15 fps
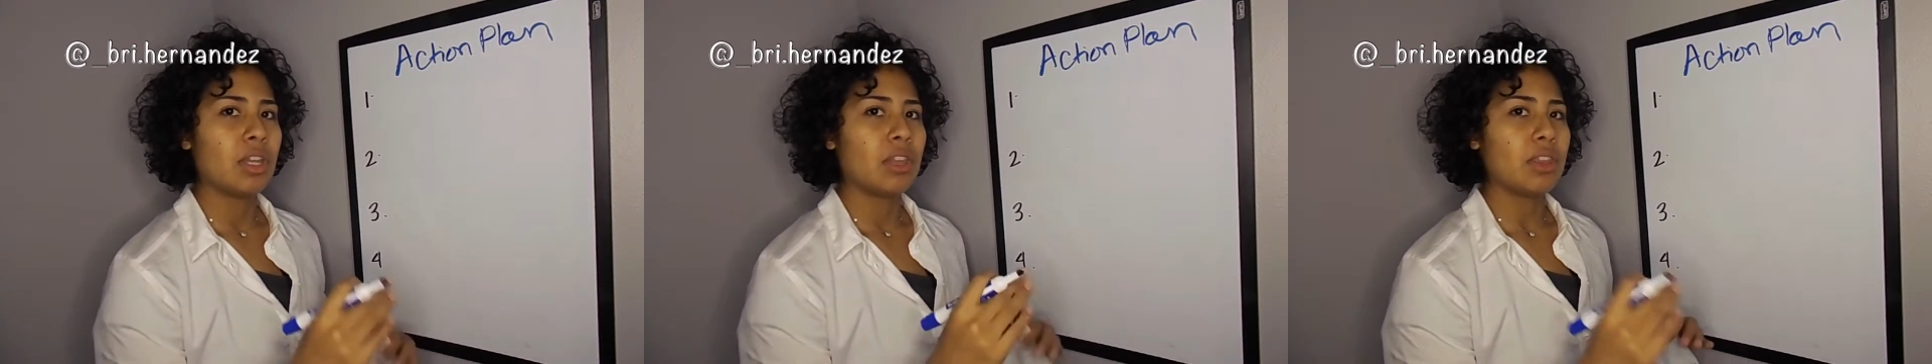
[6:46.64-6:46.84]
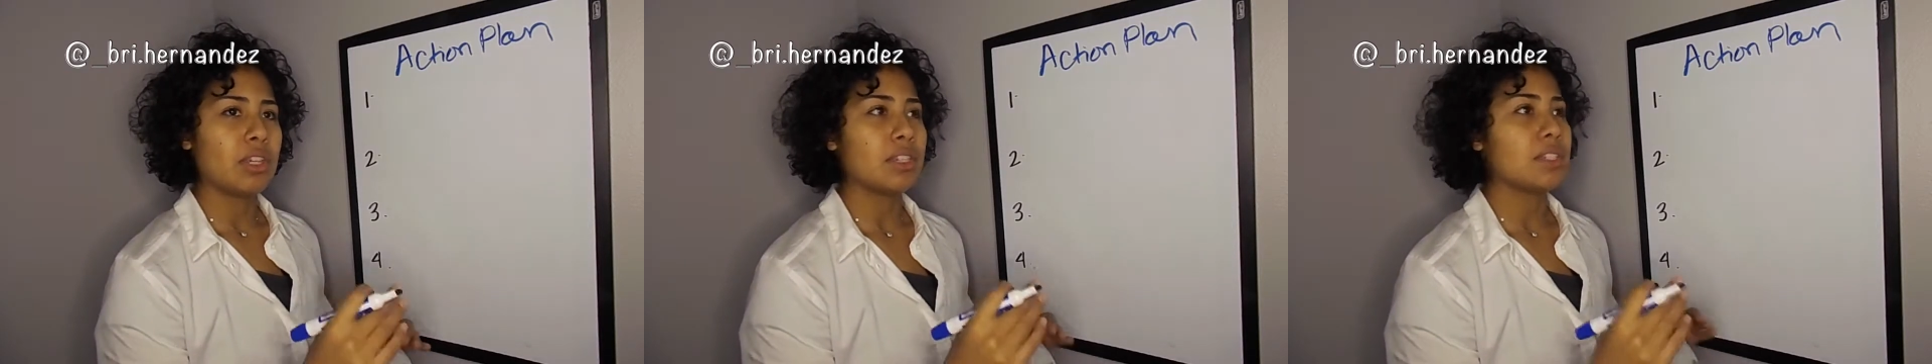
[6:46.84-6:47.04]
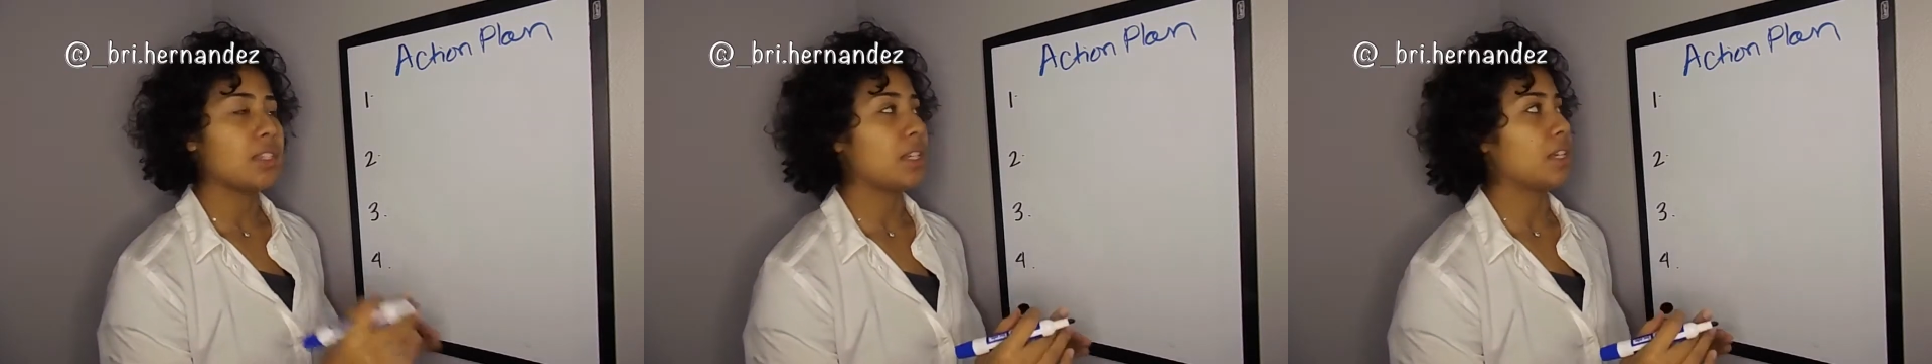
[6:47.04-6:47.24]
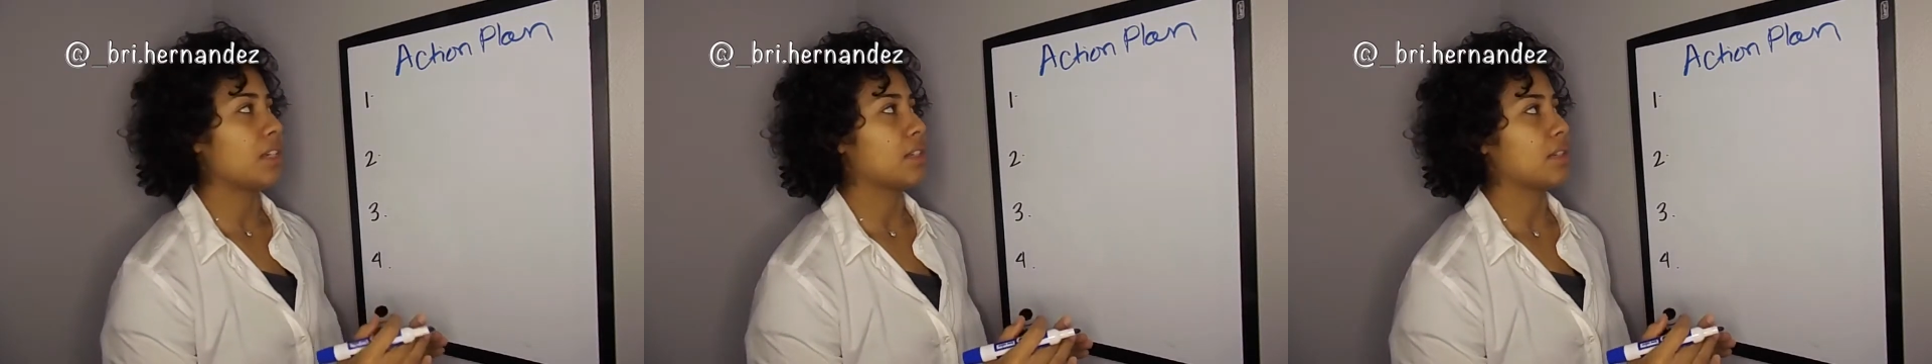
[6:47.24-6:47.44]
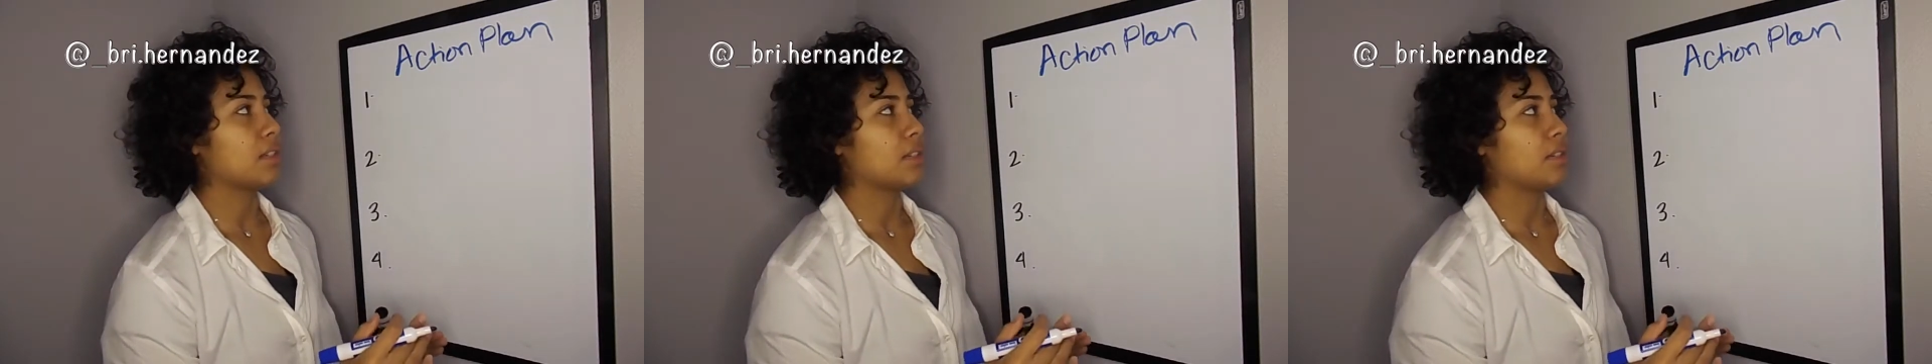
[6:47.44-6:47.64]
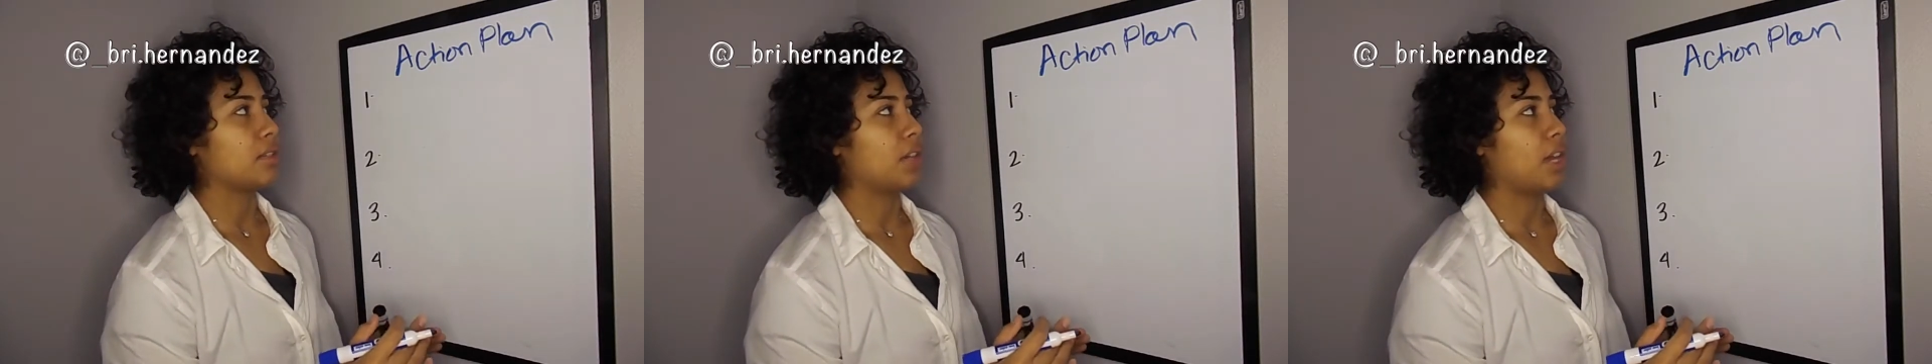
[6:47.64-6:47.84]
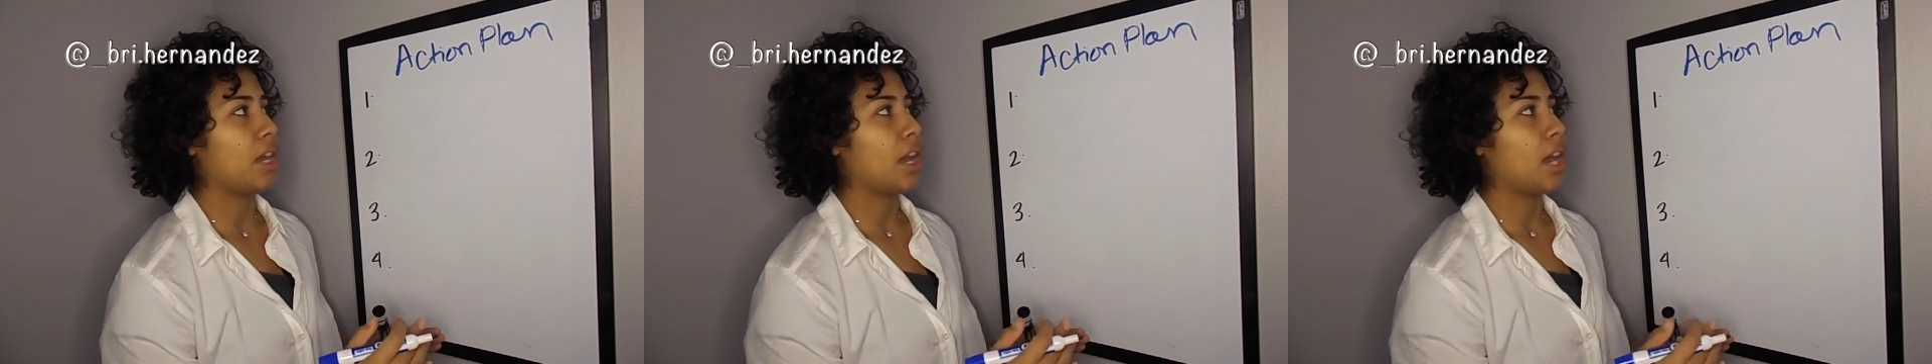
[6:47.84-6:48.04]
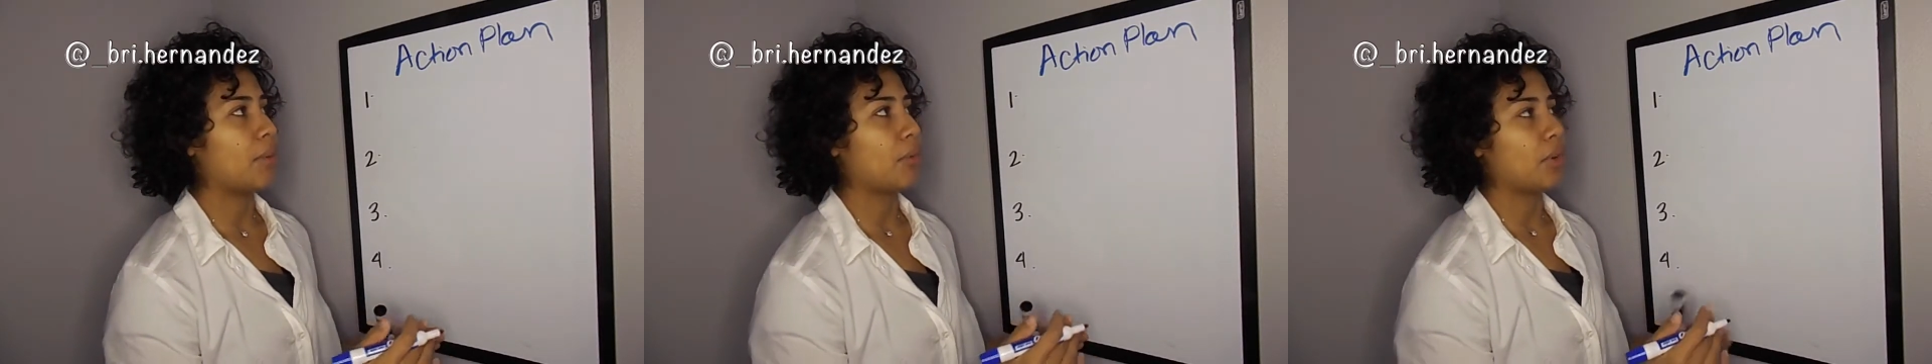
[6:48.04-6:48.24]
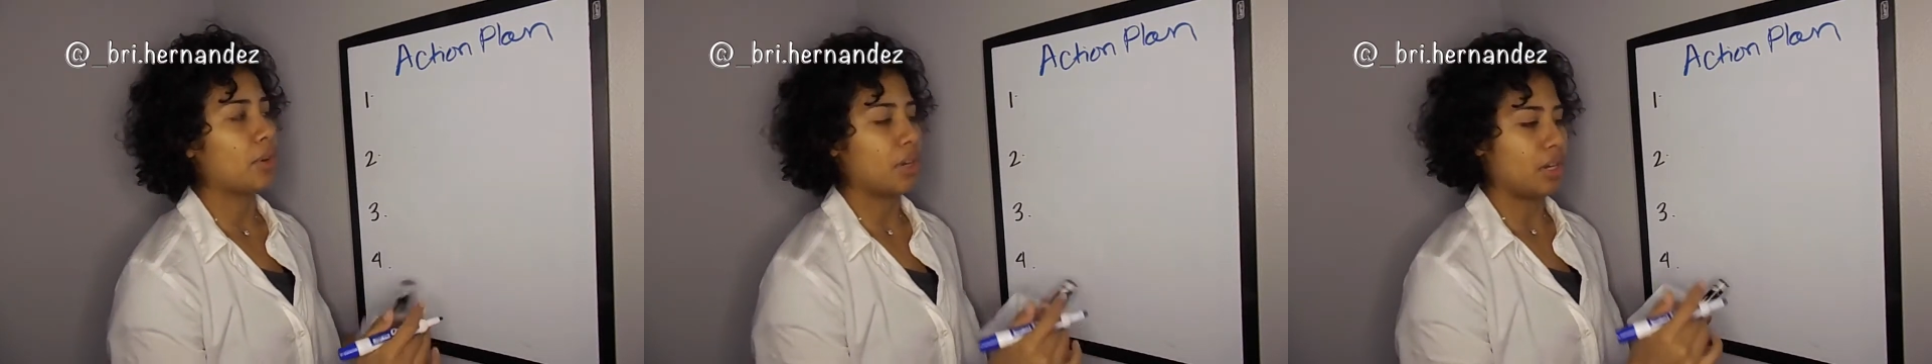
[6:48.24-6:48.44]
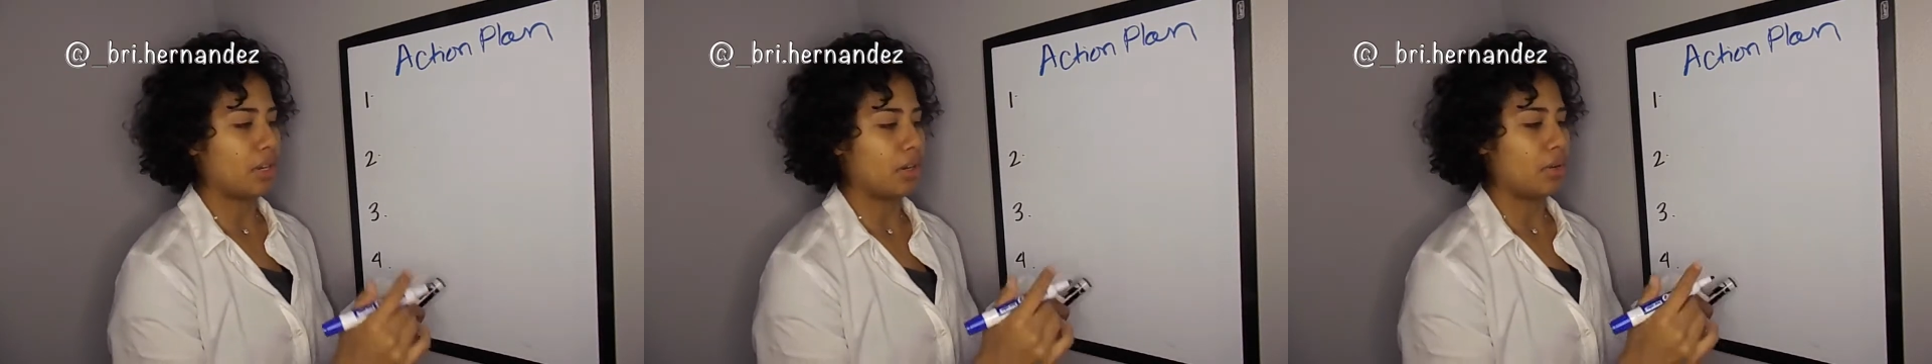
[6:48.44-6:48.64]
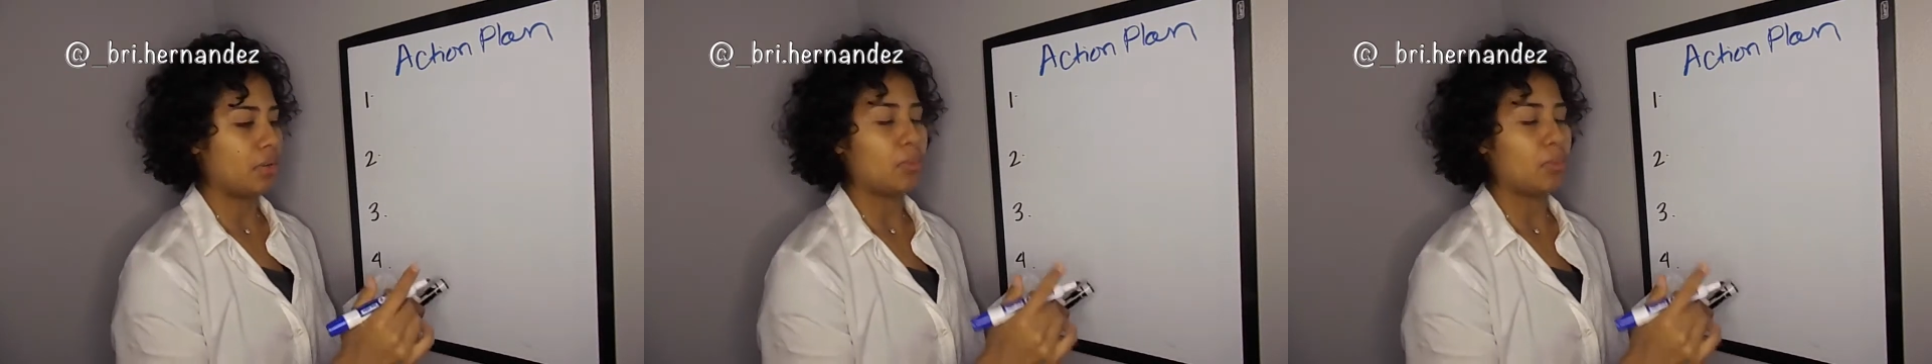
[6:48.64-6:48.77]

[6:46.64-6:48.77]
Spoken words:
these things. Okay, I'm going to